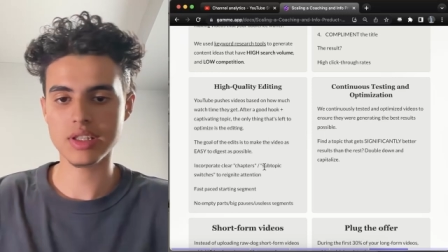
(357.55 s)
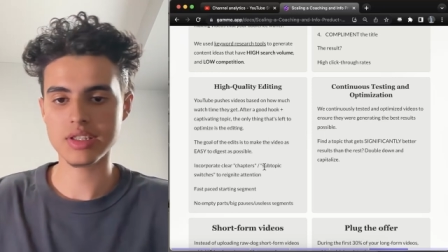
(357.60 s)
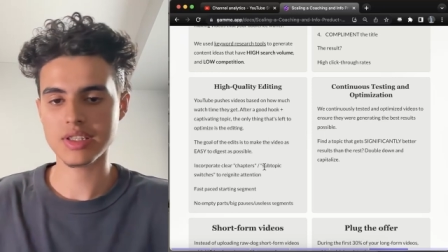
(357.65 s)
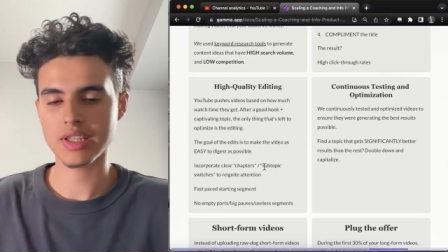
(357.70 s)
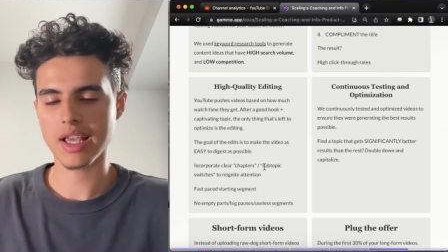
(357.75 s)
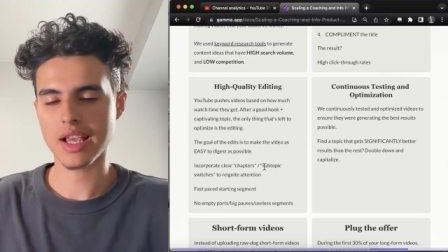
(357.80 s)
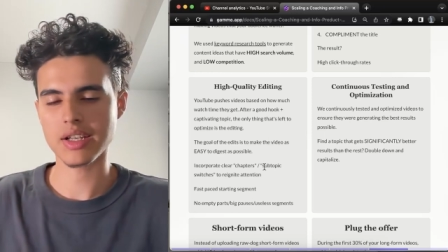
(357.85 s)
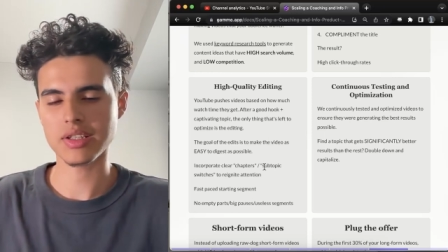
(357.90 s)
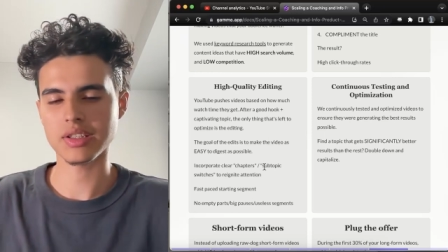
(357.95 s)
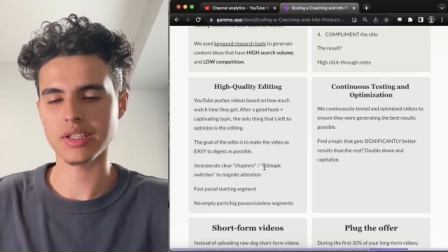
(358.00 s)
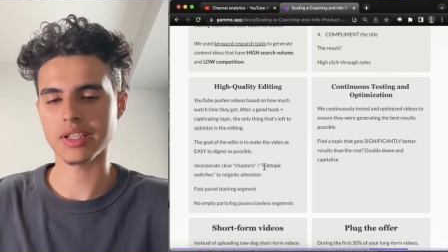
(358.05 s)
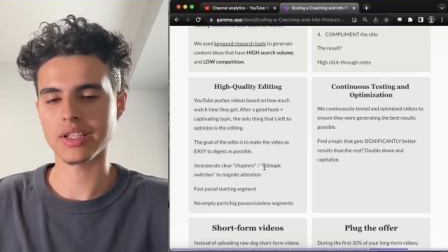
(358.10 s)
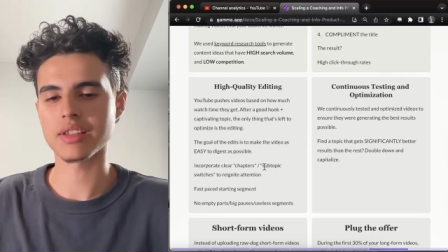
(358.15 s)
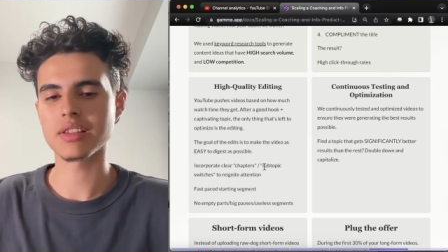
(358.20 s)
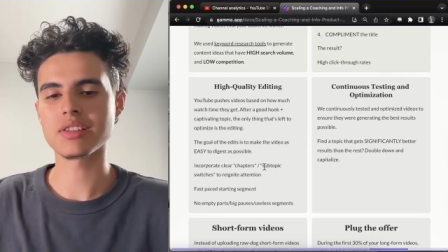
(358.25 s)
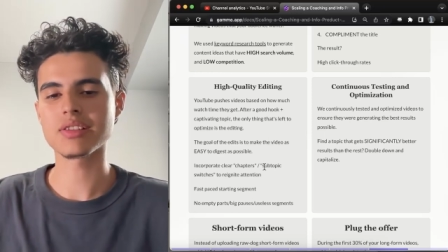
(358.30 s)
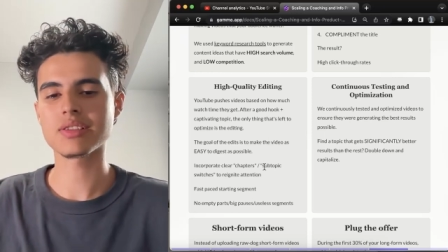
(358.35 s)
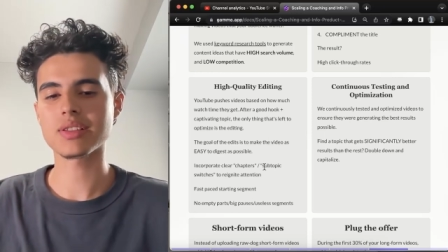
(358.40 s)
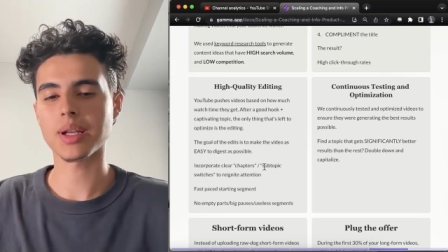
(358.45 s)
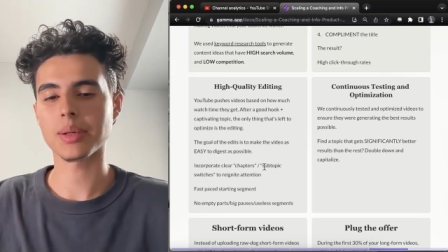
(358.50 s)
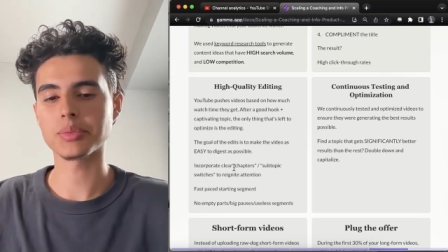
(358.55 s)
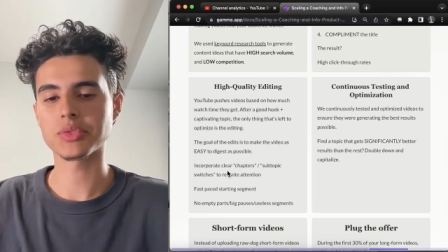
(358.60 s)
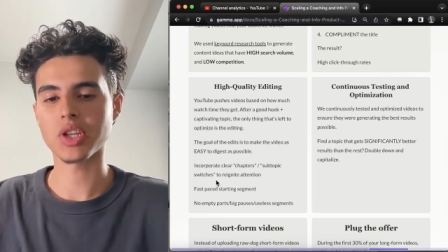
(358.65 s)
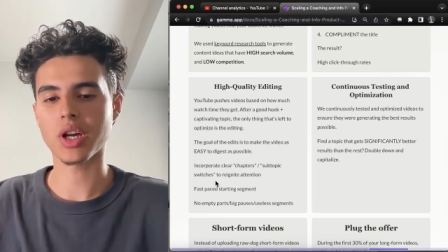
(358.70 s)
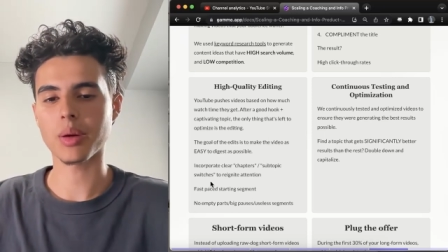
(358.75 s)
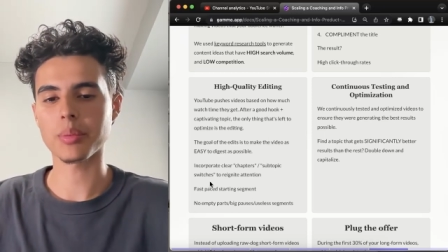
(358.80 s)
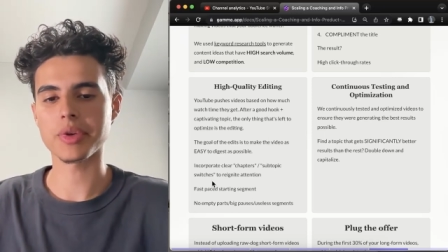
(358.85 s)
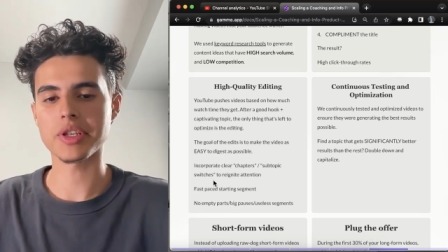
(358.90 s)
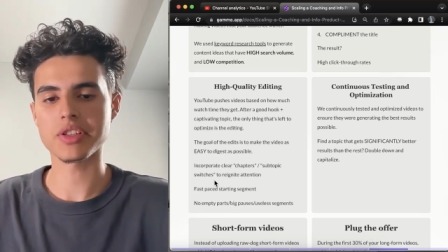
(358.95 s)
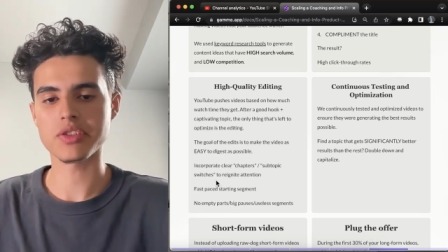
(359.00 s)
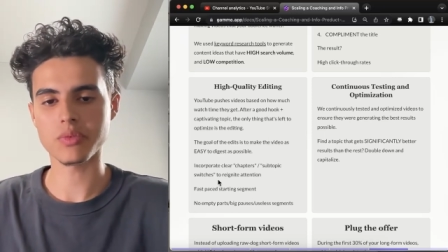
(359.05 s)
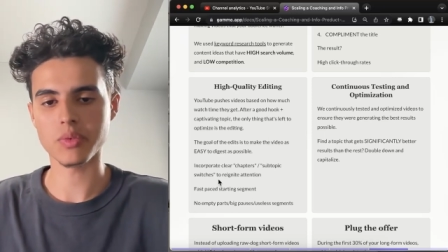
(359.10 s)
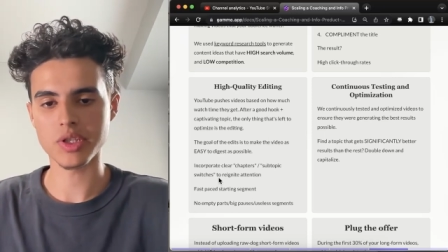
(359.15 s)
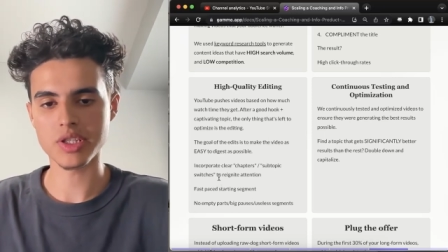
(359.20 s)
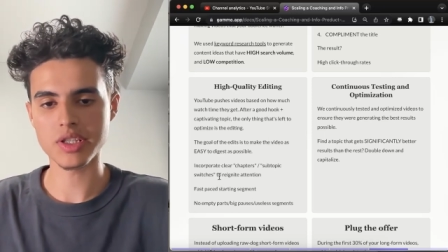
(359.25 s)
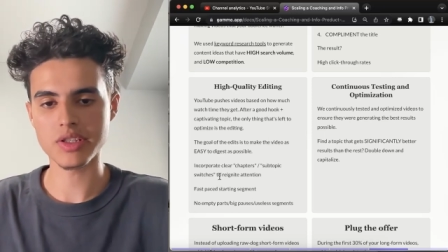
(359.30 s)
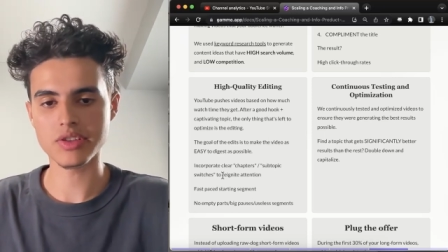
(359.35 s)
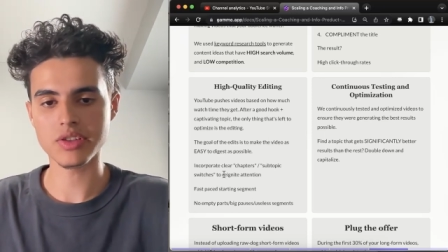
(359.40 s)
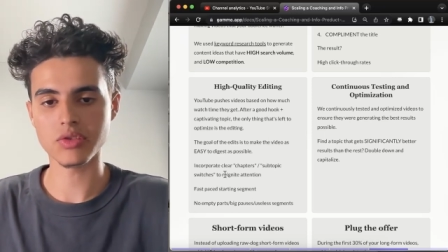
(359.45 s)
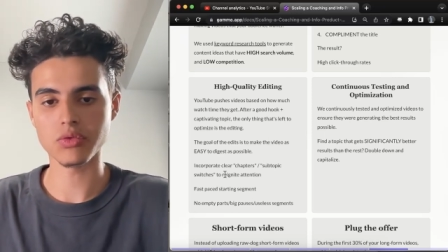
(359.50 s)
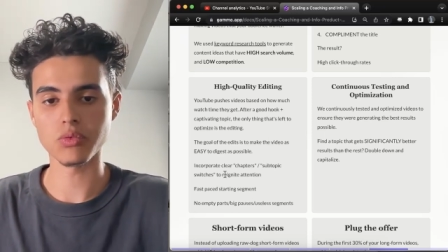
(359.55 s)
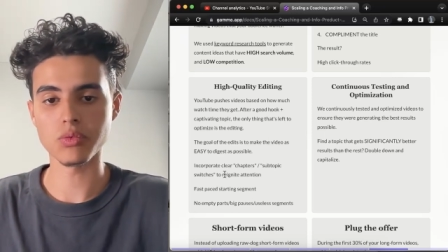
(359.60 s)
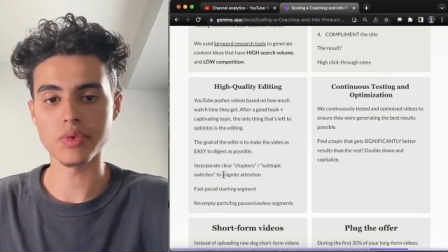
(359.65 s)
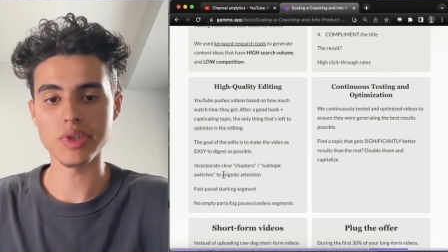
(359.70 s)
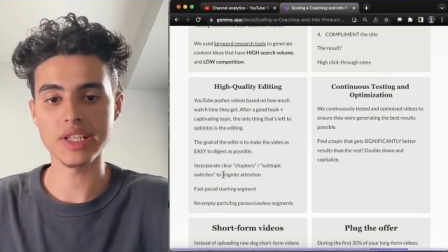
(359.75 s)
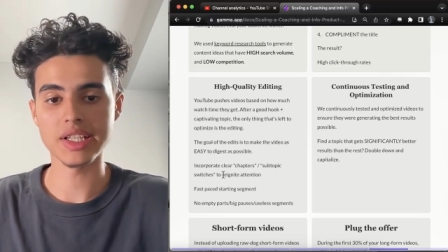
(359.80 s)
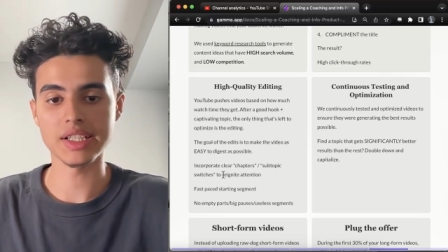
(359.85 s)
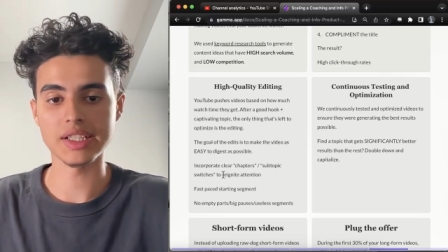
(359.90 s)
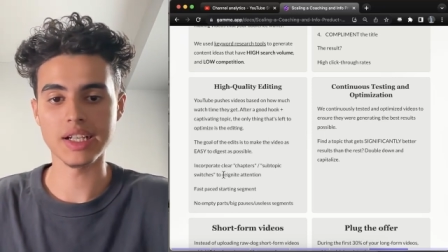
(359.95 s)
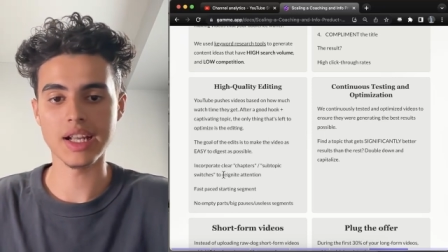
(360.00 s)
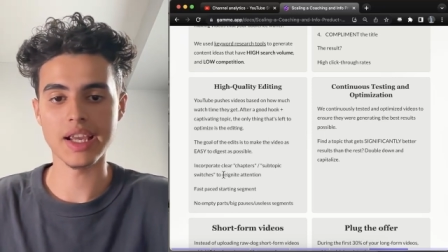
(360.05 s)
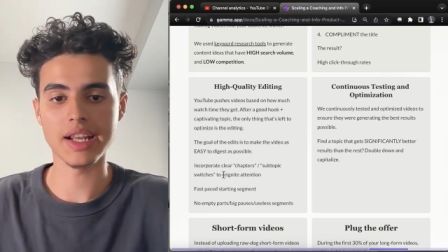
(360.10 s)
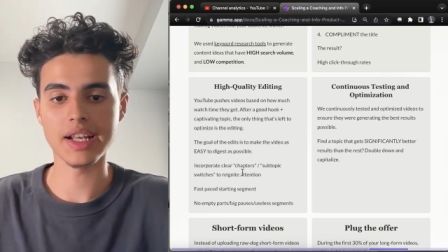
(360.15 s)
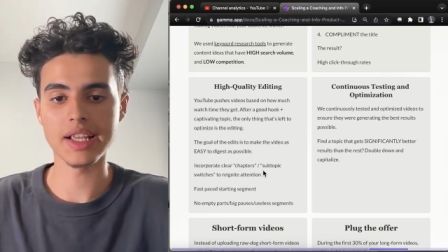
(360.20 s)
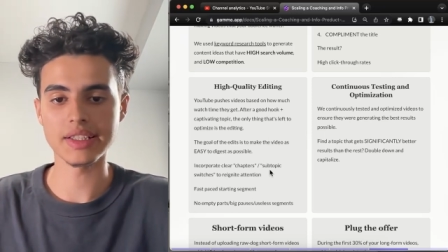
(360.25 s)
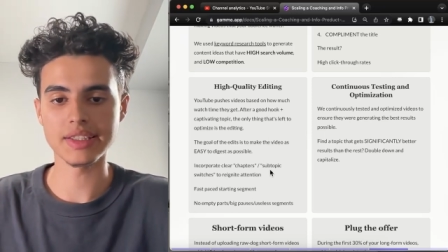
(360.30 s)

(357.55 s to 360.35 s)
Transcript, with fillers: slash like subtopic switches to reignite